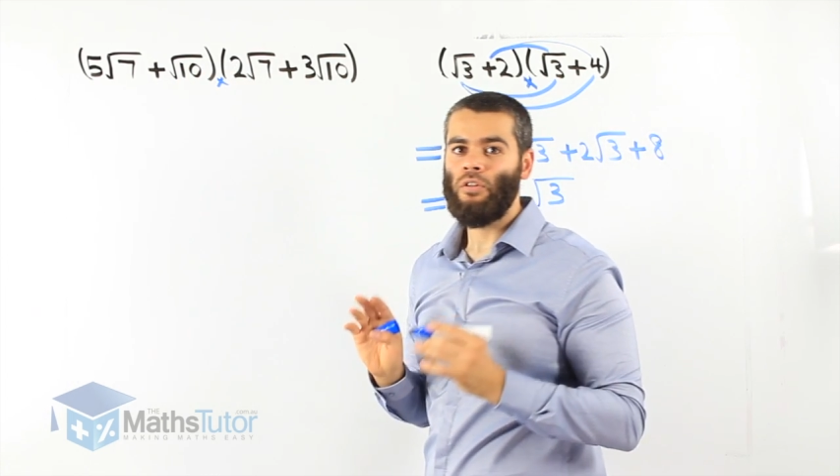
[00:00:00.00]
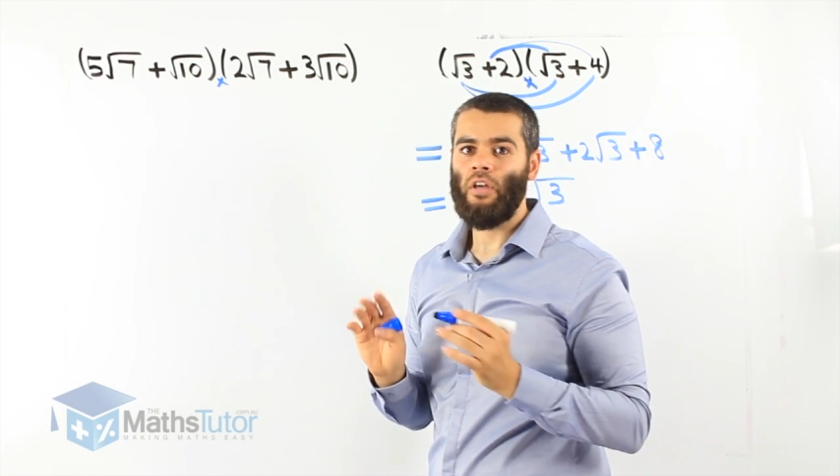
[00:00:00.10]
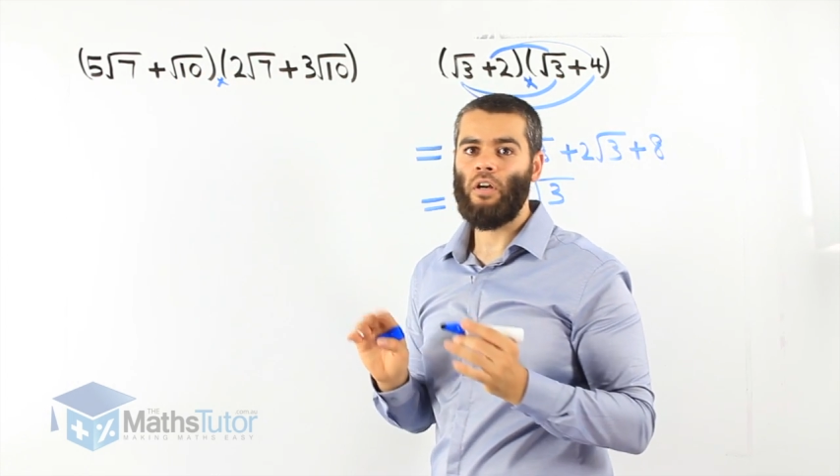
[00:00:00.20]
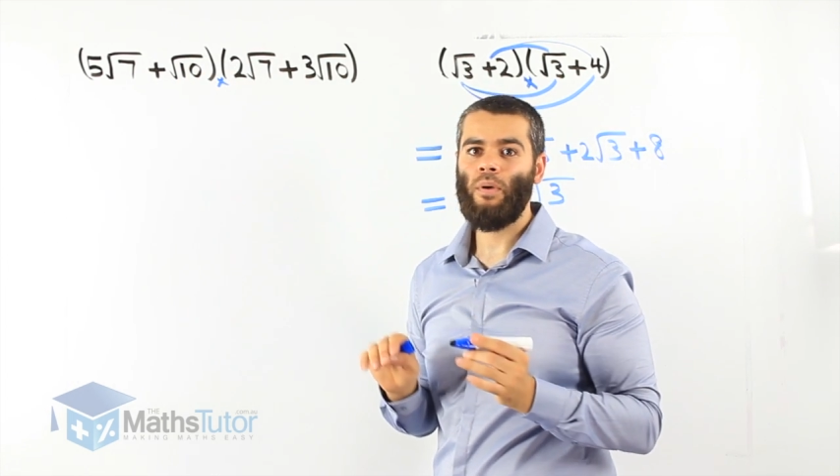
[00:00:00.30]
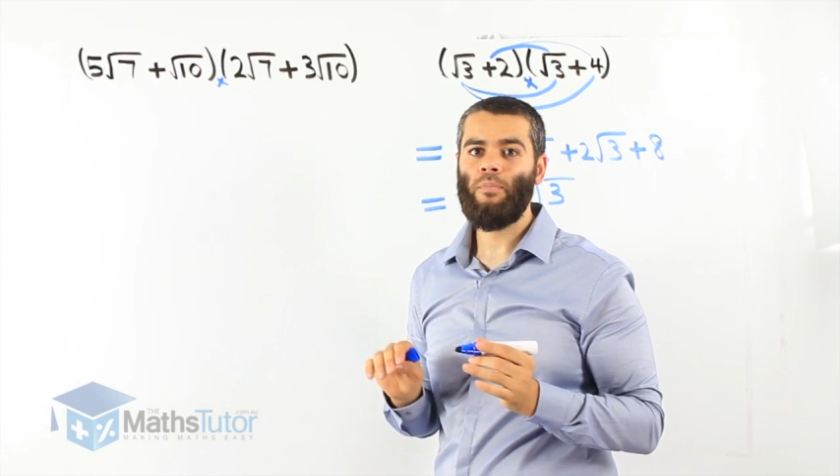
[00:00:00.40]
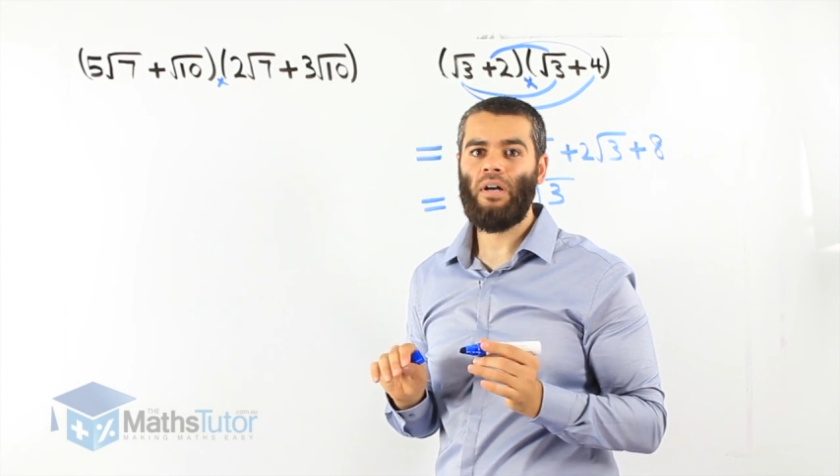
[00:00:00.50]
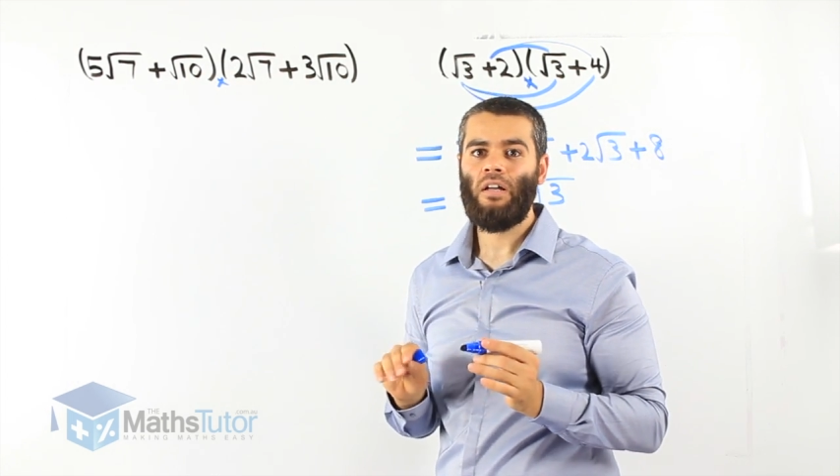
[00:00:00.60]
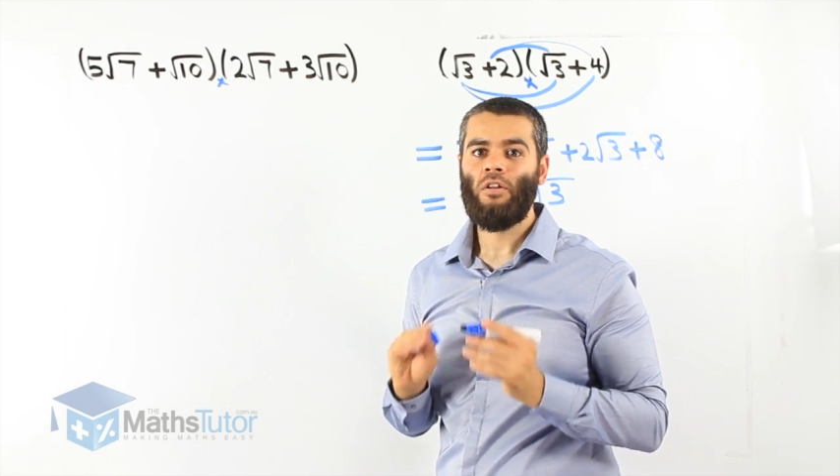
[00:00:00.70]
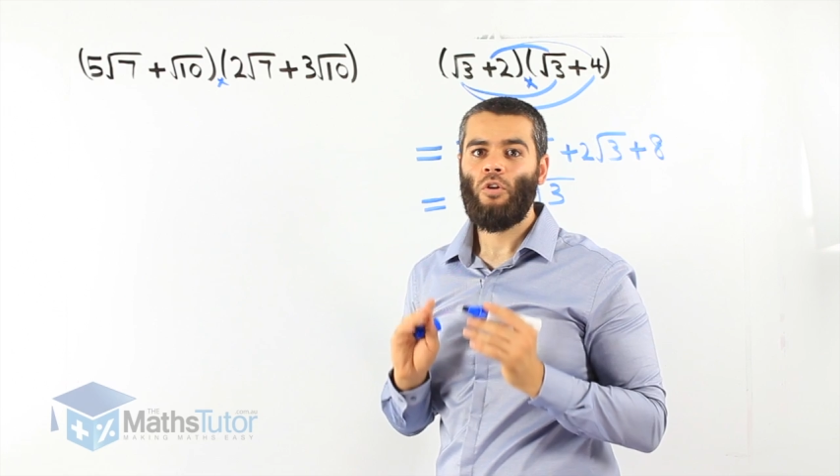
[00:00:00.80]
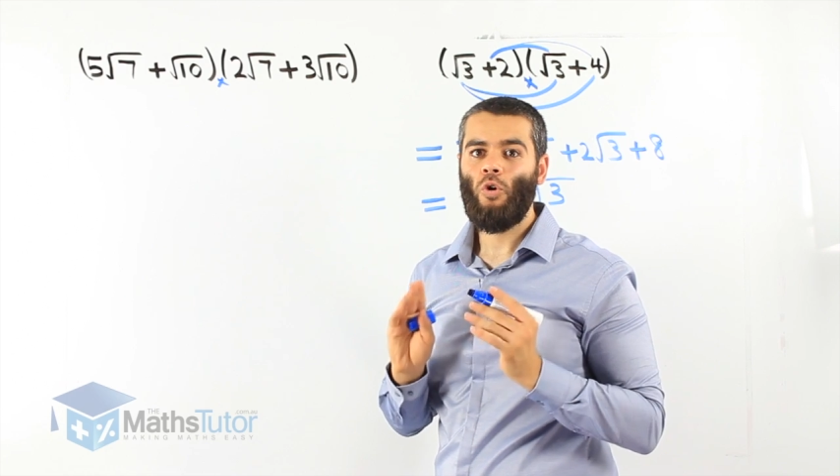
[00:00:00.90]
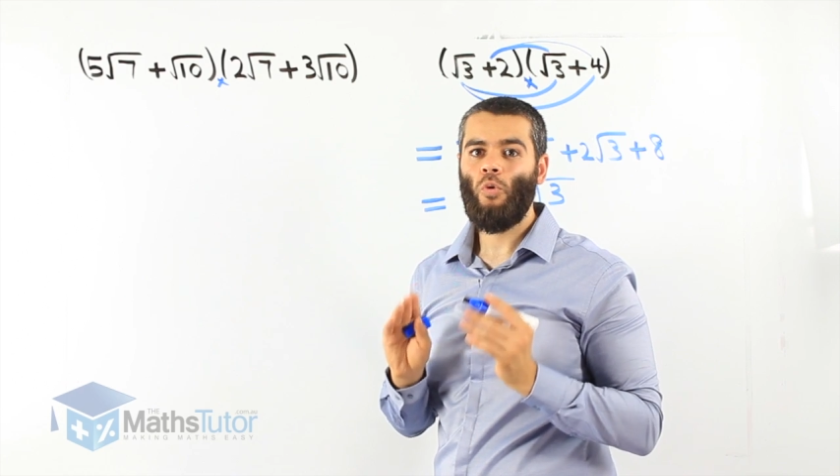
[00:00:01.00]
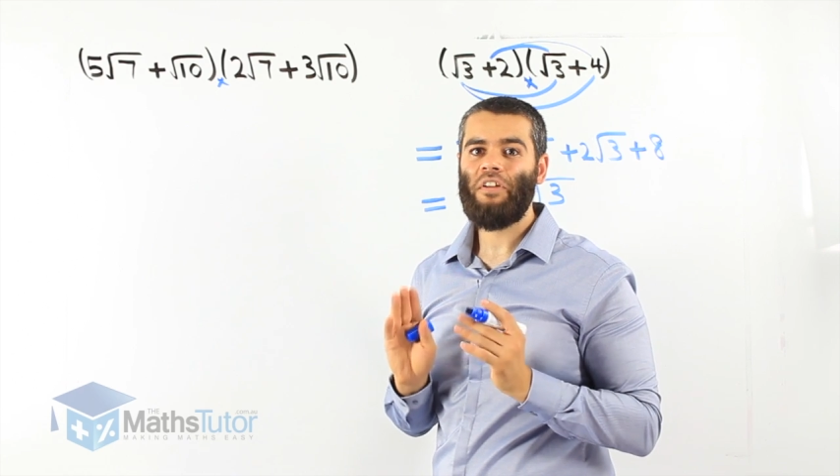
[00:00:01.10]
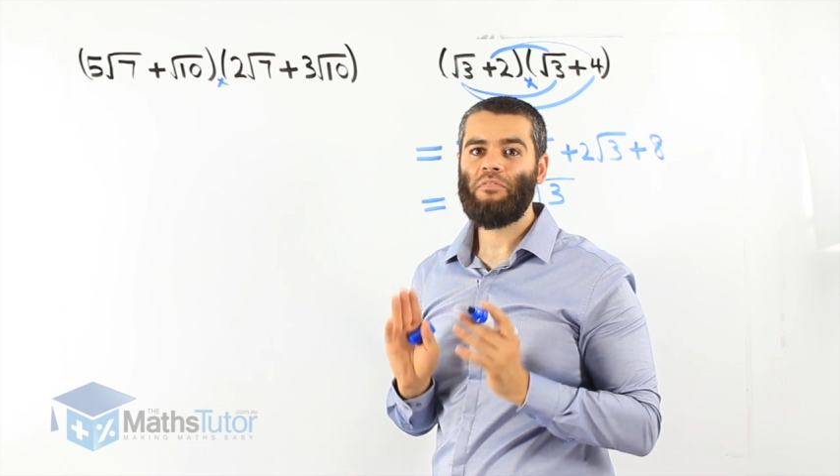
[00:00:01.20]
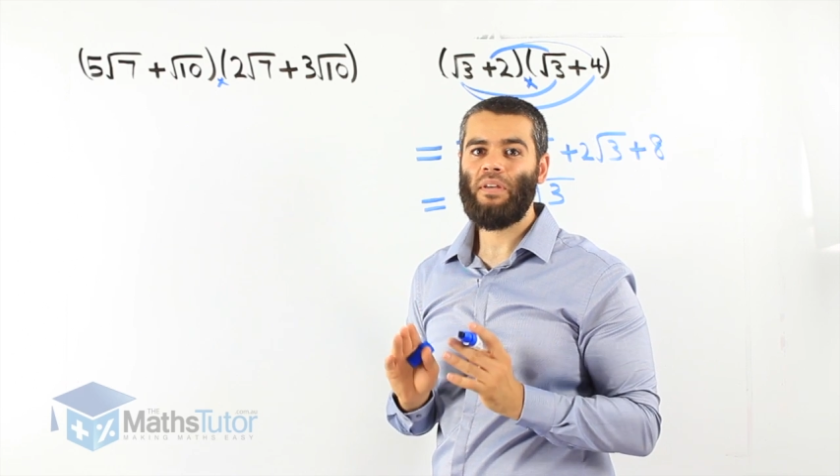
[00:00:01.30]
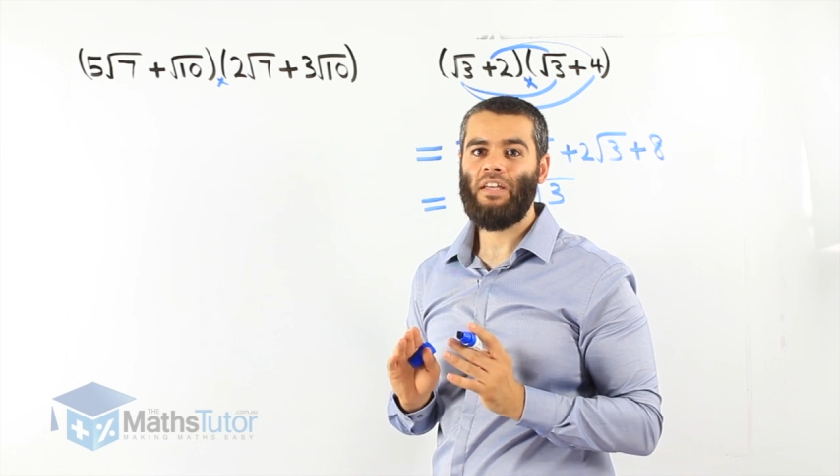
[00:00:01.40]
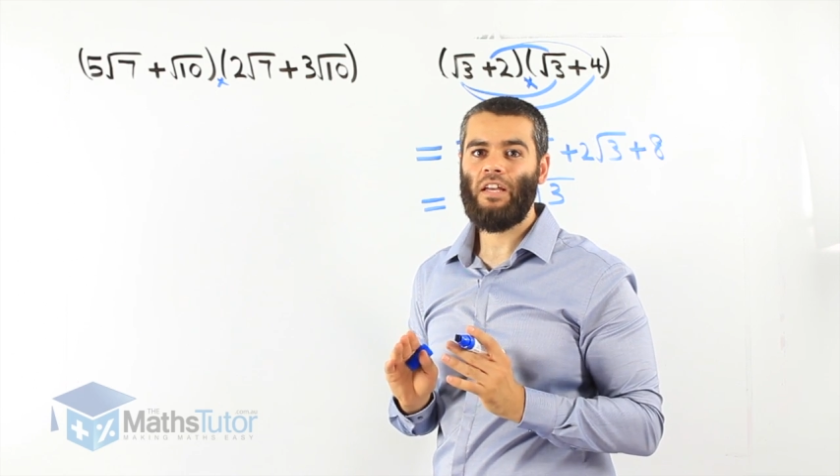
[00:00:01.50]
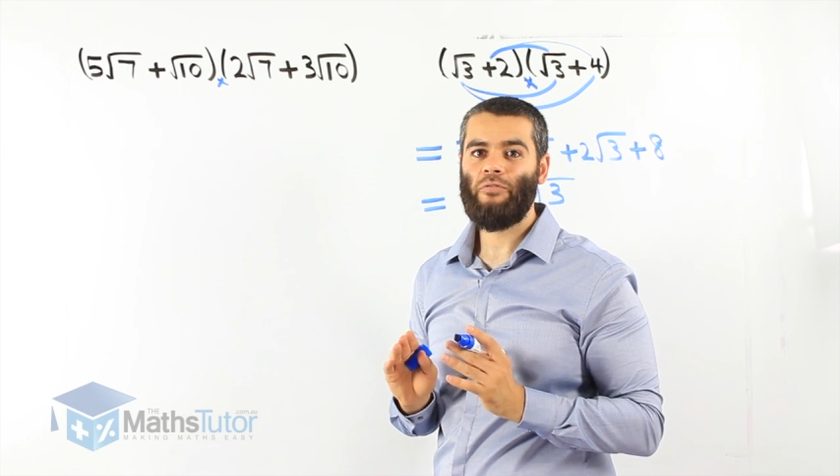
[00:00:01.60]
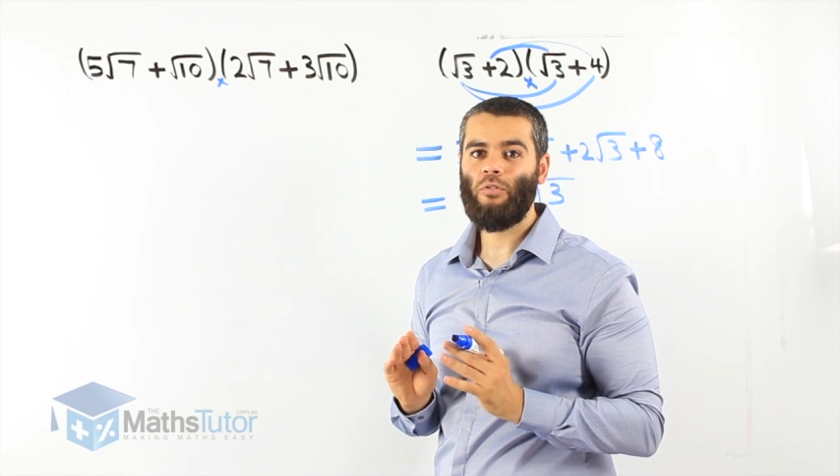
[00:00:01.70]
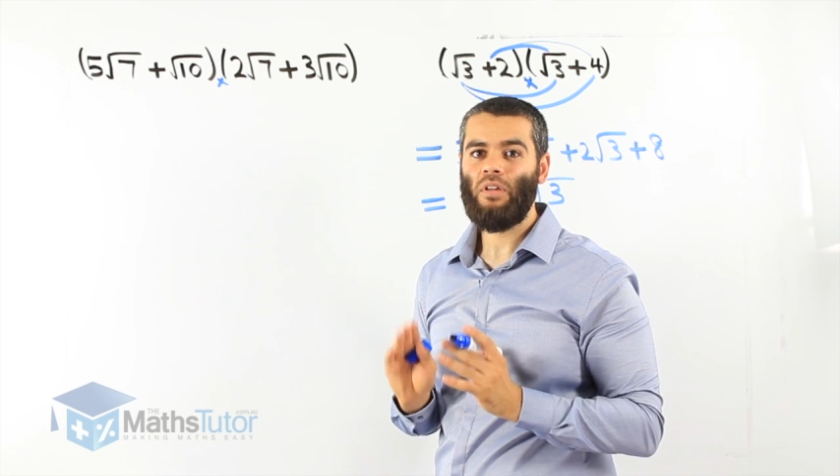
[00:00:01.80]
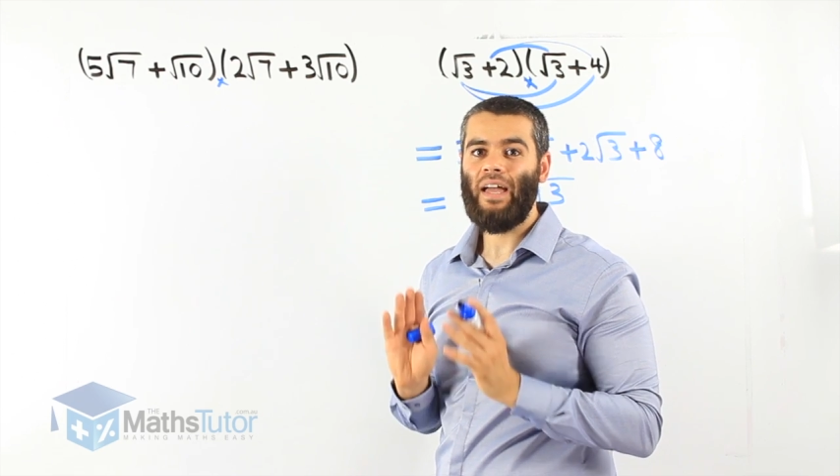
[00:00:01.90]
Now remember, always be
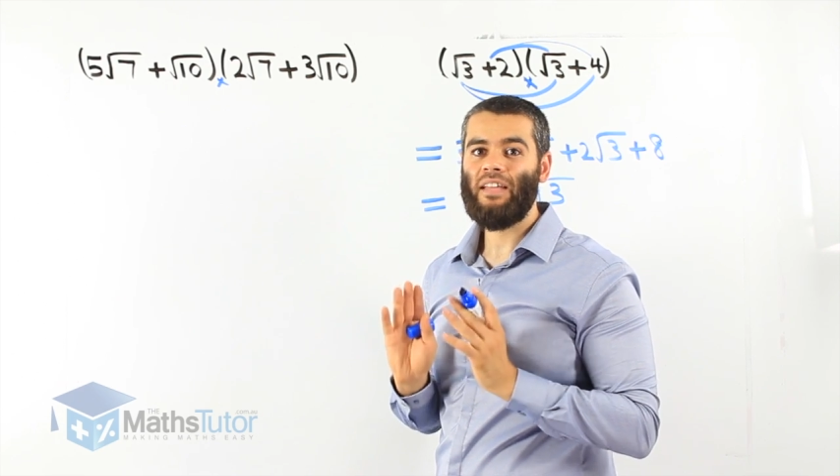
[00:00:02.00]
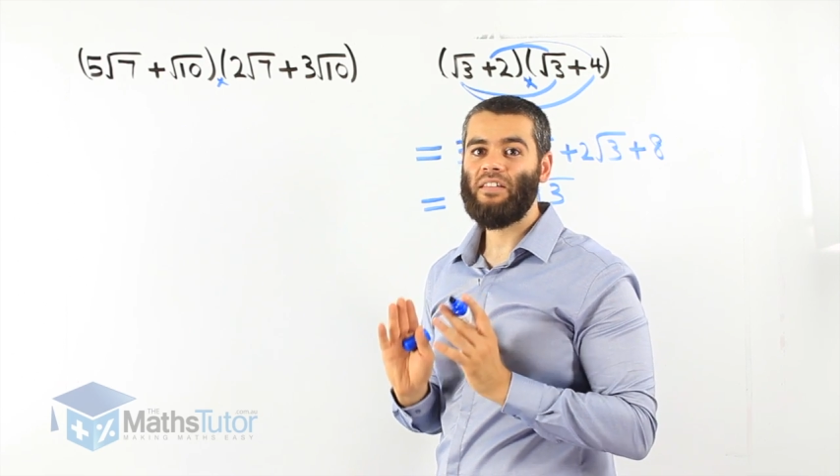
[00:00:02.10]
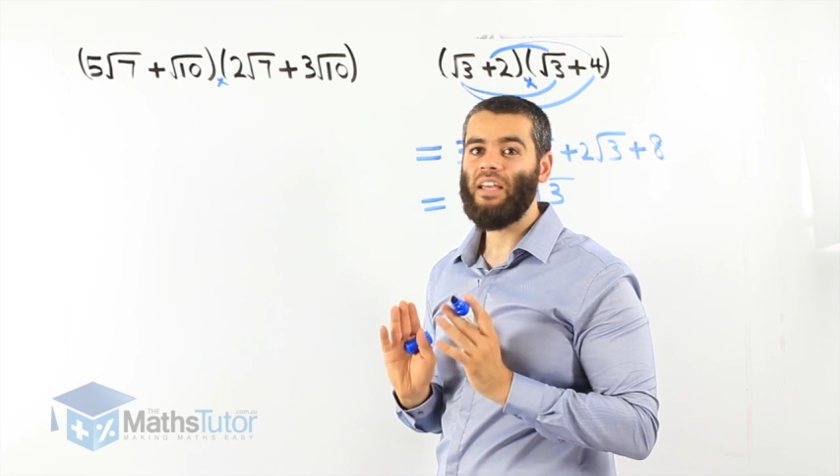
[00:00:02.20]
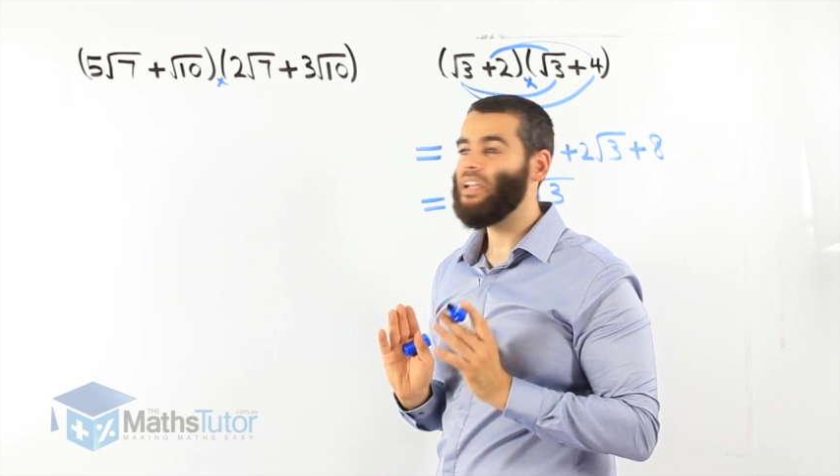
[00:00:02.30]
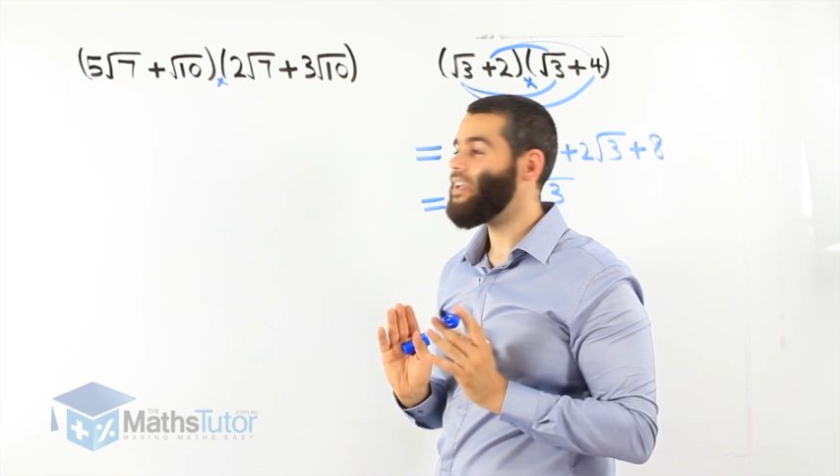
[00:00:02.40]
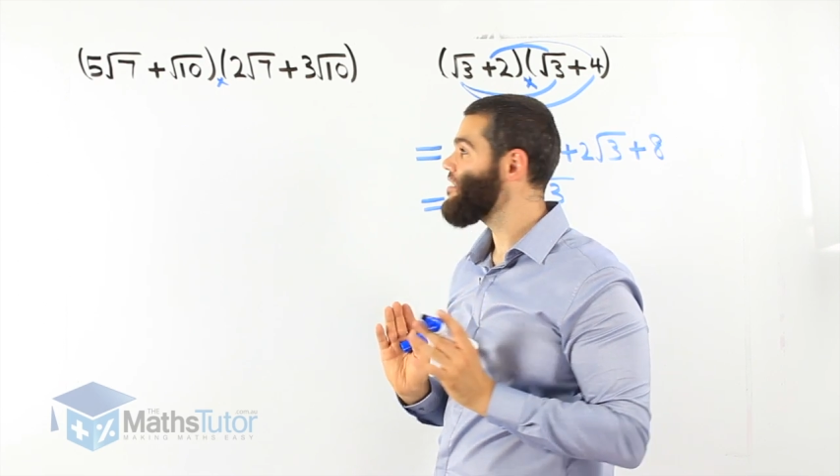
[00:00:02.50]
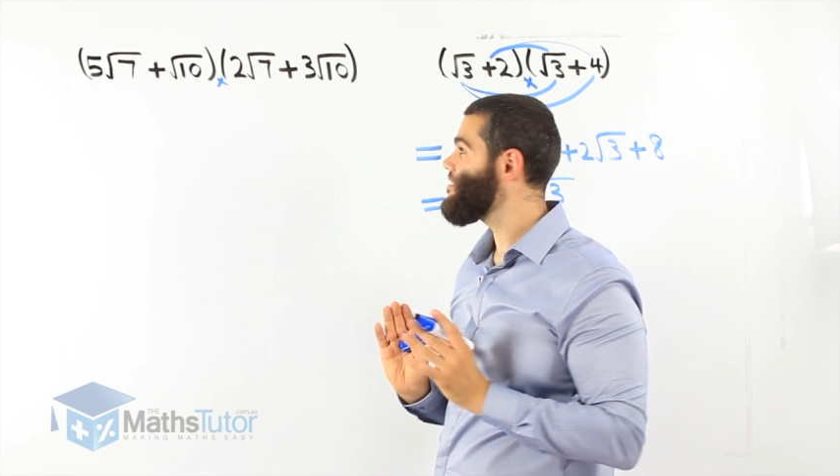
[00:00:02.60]
careful and take it